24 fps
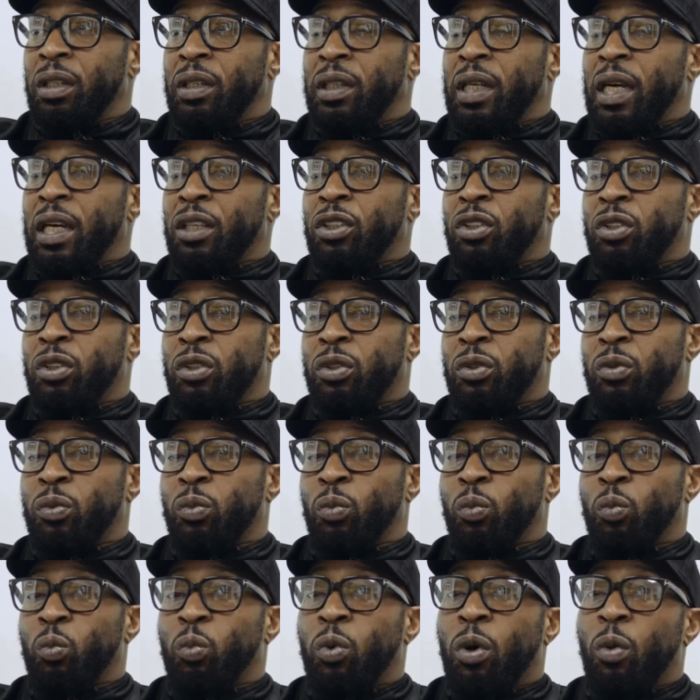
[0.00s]
That's
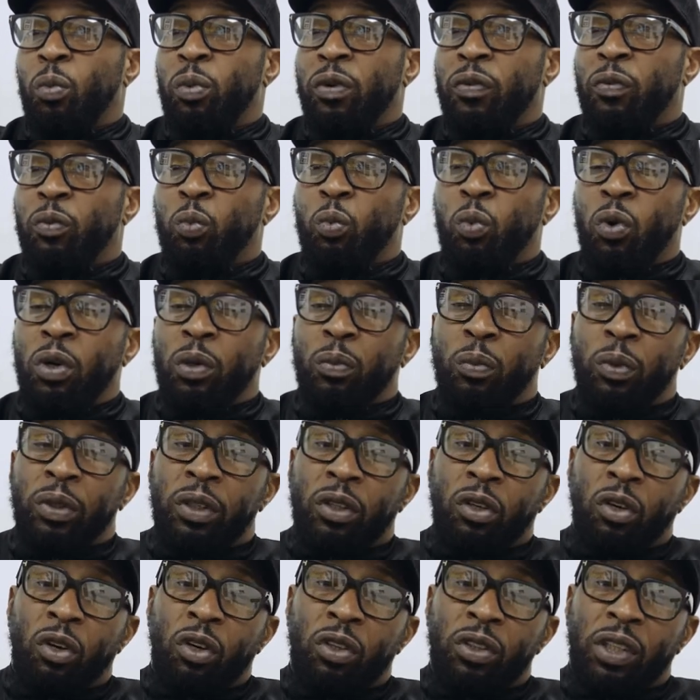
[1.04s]
what we
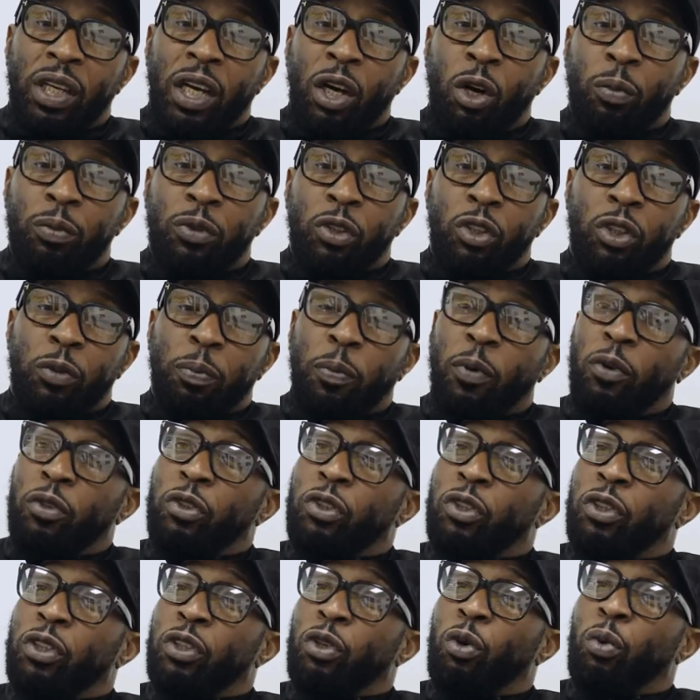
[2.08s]
called help to
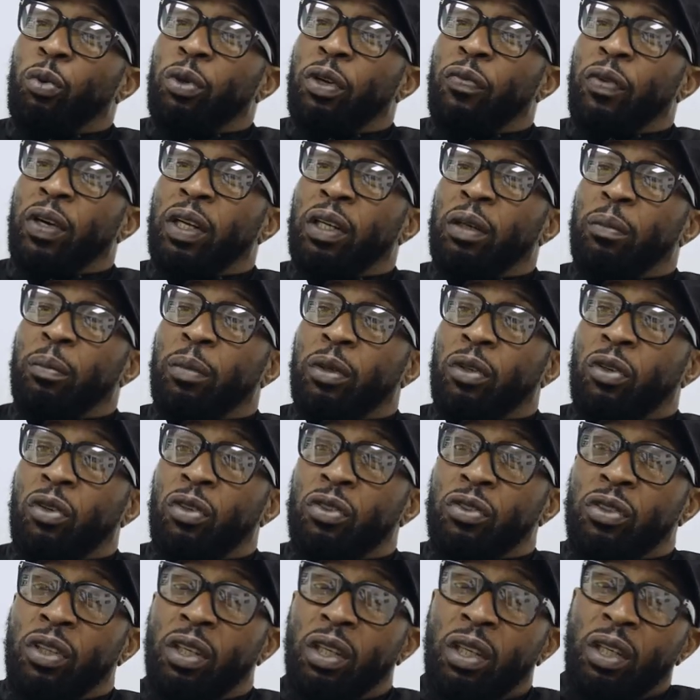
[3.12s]
sponsor the own event,
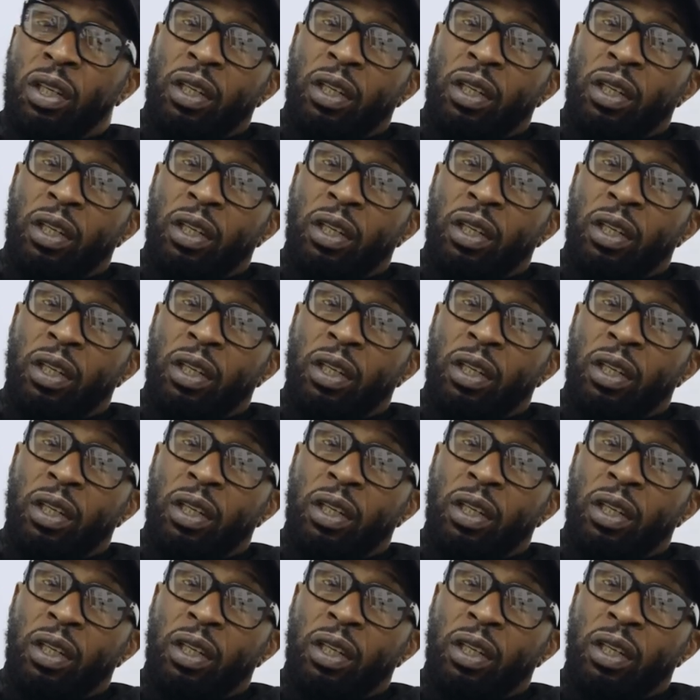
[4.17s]
because